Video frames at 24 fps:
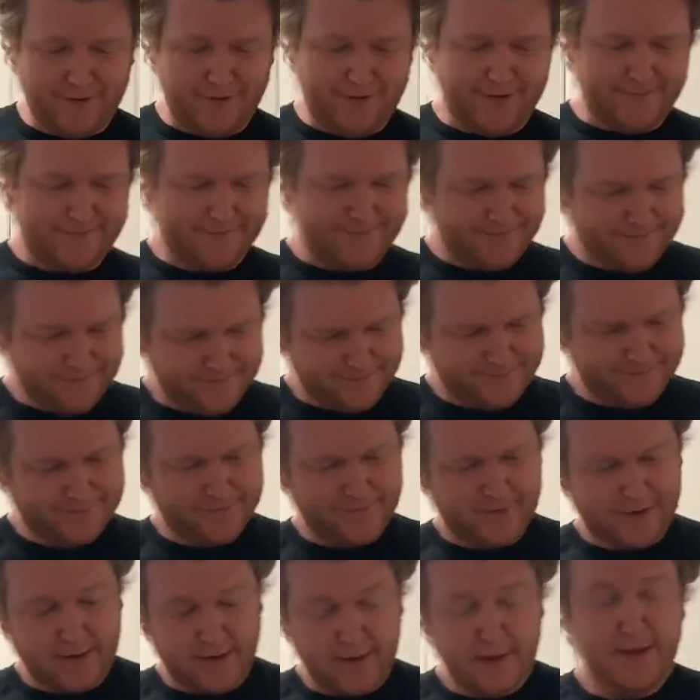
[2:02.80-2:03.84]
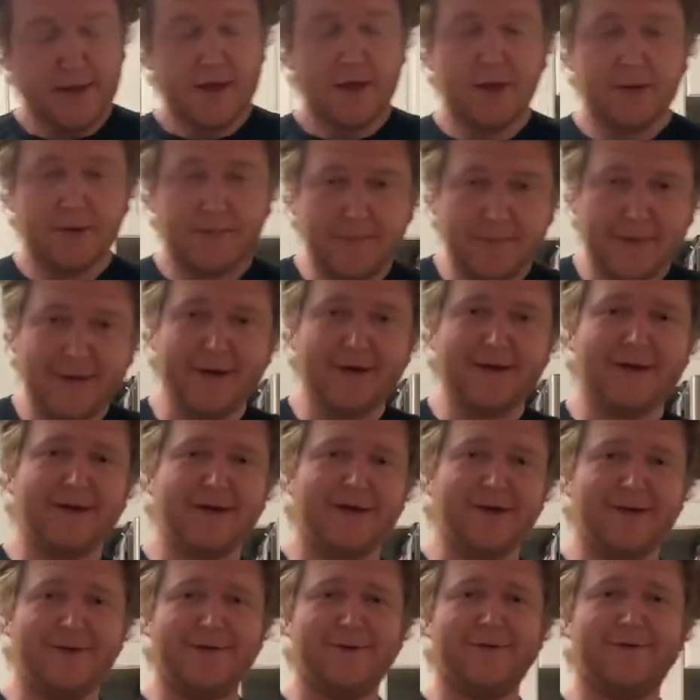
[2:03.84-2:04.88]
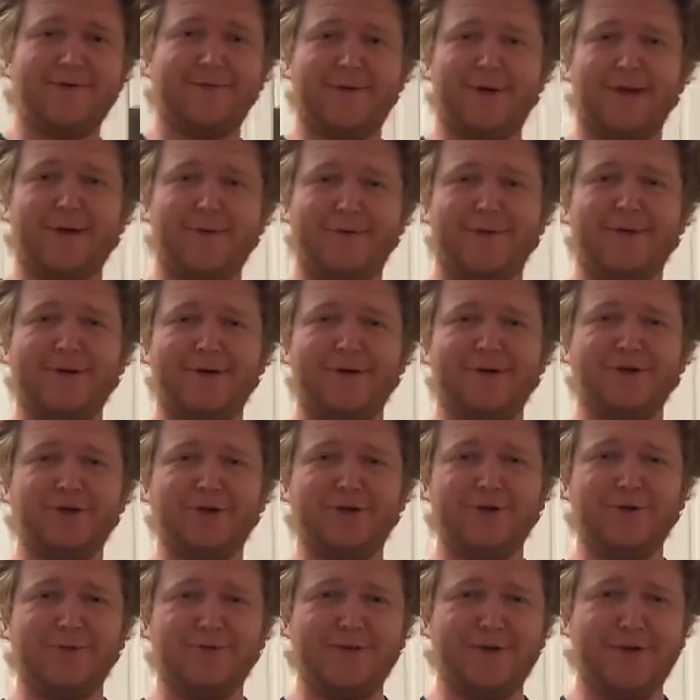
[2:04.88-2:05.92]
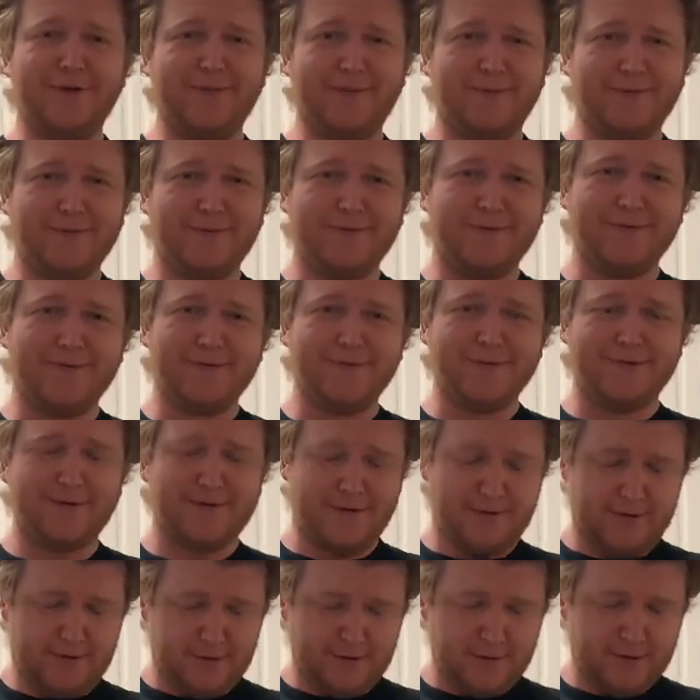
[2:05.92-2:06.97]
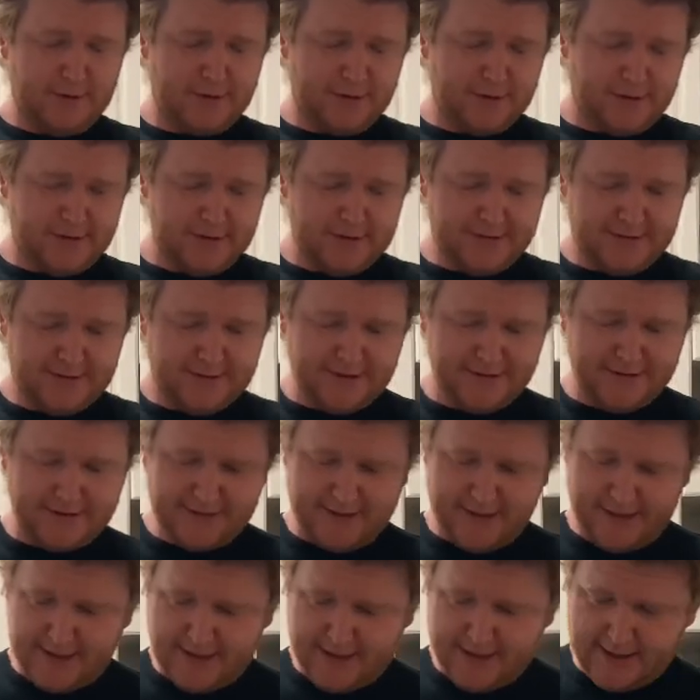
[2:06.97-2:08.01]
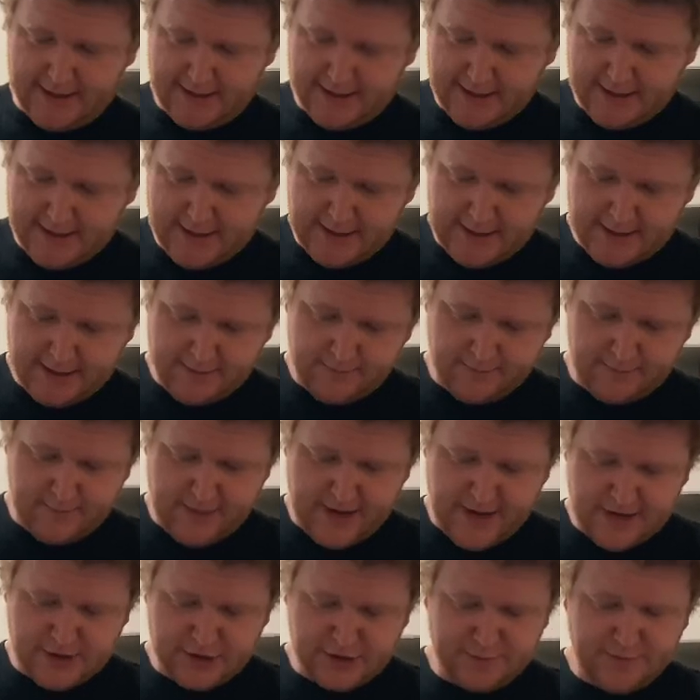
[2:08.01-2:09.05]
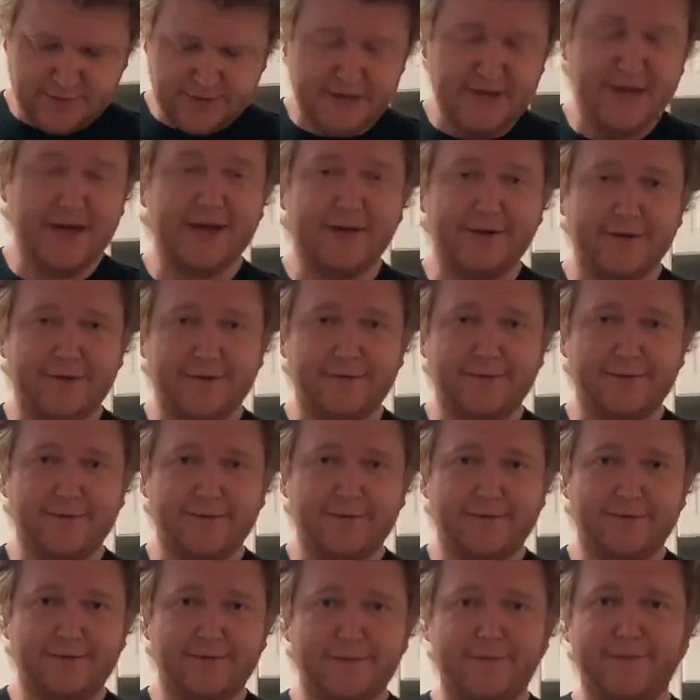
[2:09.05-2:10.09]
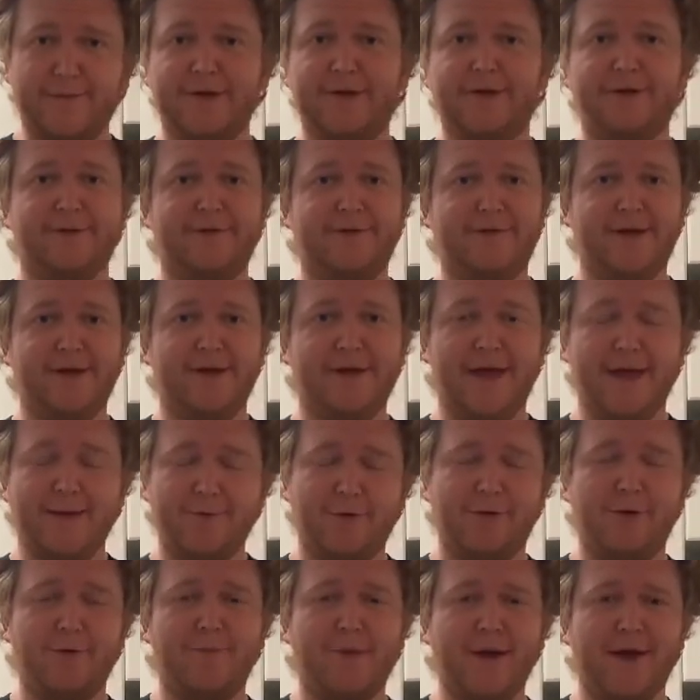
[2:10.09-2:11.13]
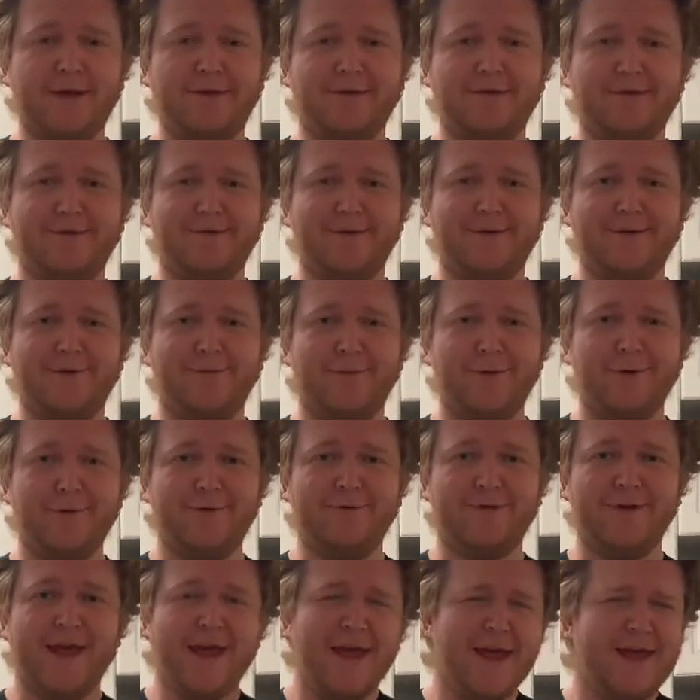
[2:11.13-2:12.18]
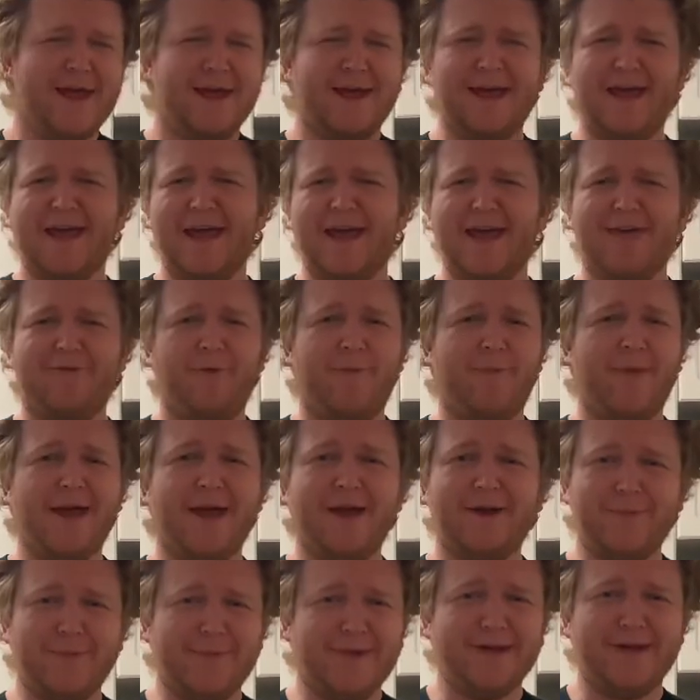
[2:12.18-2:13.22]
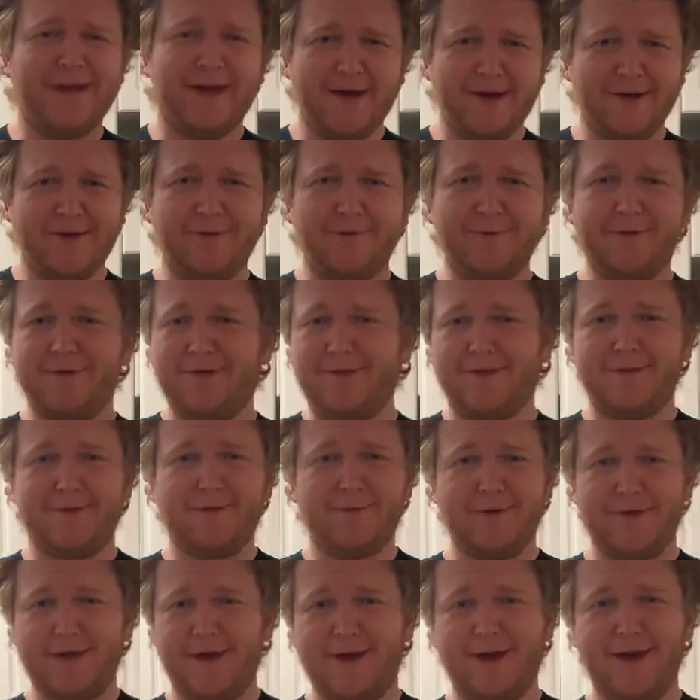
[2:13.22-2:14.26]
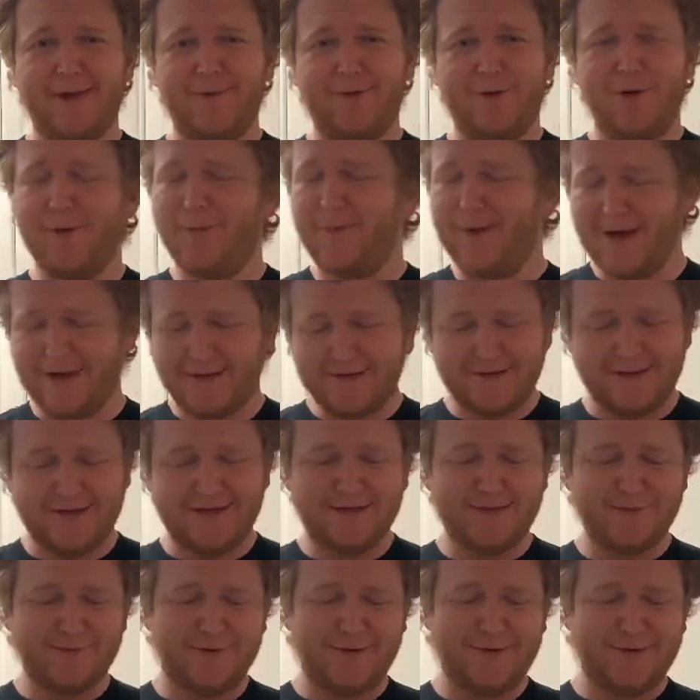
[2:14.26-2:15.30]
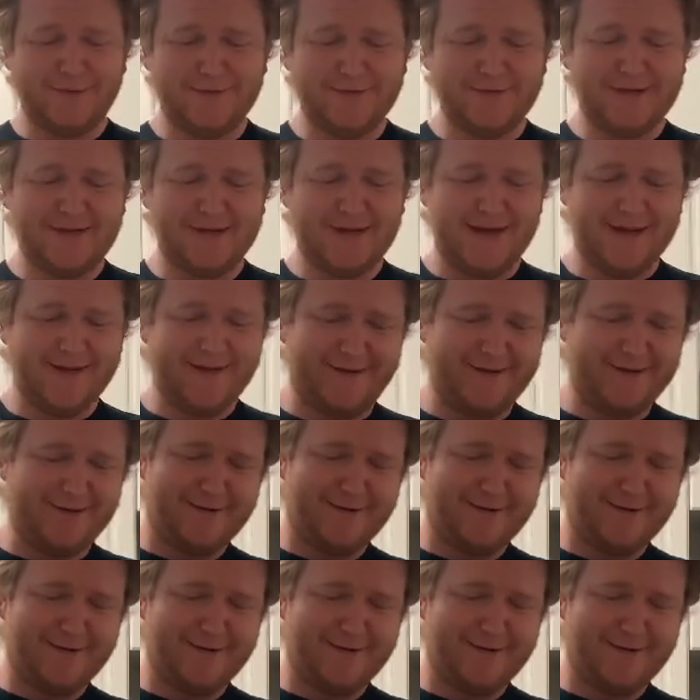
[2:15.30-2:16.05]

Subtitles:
easily preserved and transported. One such powderized potato product is these instant mashed potatoes. As you can imagine, this development would allow the potato to achieve an even greater role as a staple food.